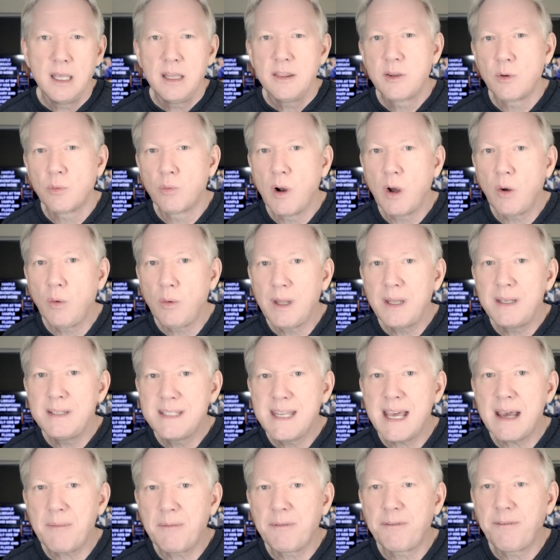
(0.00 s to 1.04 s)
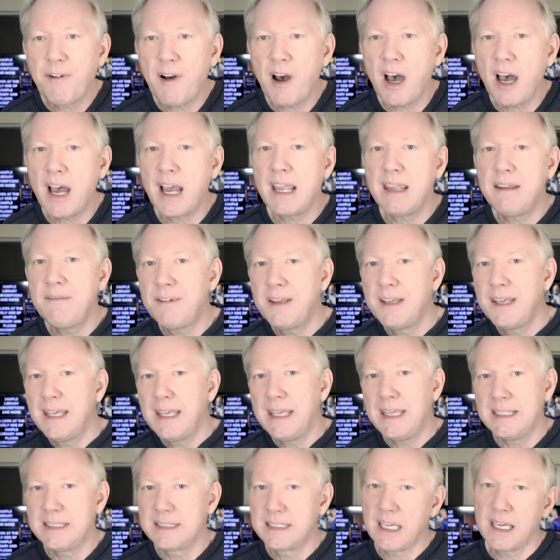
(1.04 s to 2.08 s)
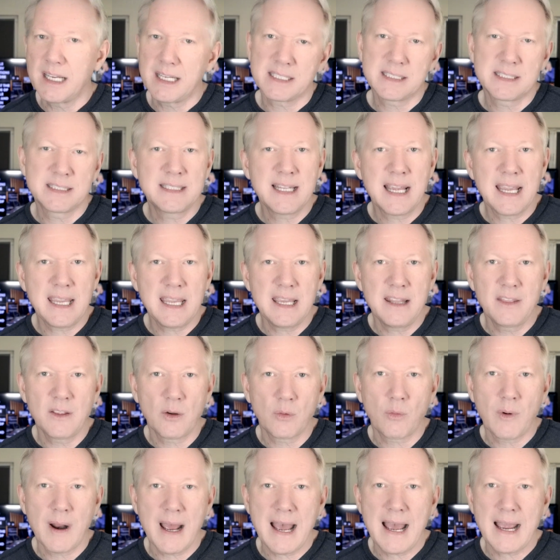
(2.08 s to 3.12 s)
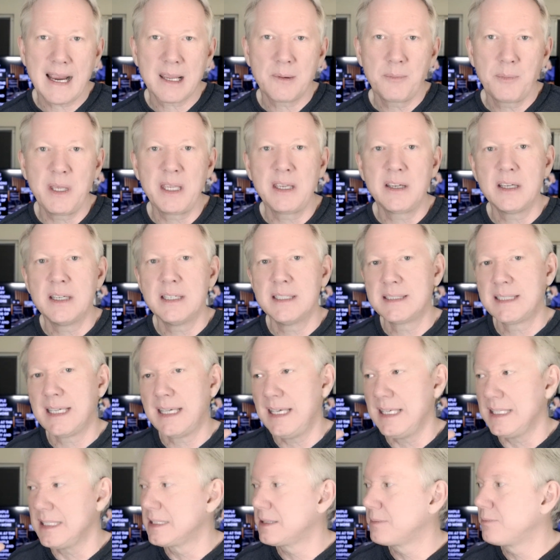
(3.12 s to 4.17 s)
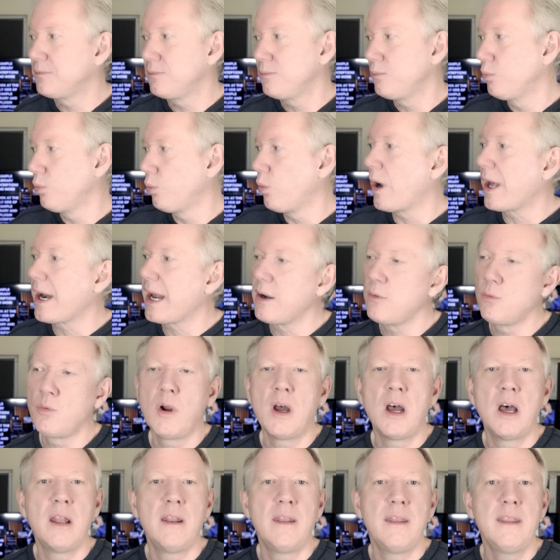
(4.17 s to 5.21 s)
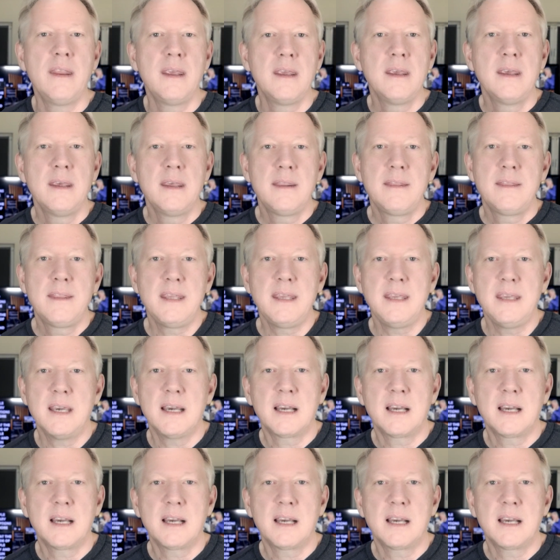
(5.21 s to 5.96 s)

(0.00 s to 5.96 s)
The Roland Depth 5 is going to stay in the rack because it's what I run the